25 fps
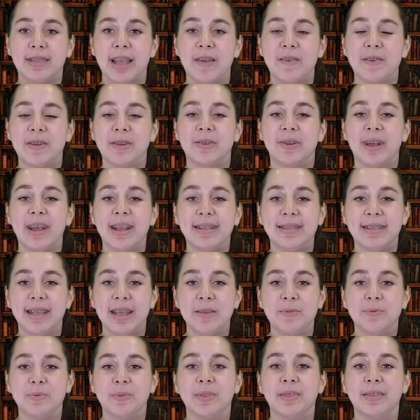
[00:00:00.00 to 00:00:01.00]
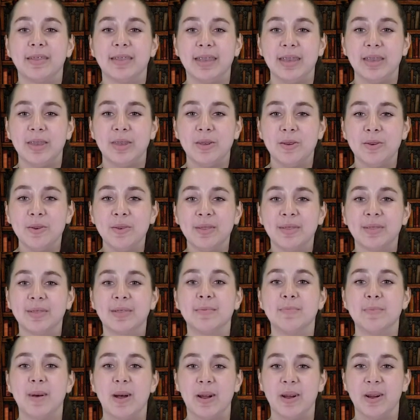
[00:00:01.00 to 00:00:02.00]
Have a great day, and we'll see you
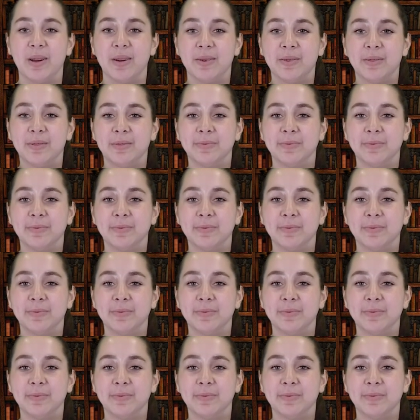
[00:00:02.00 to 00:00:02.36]
tomorrow.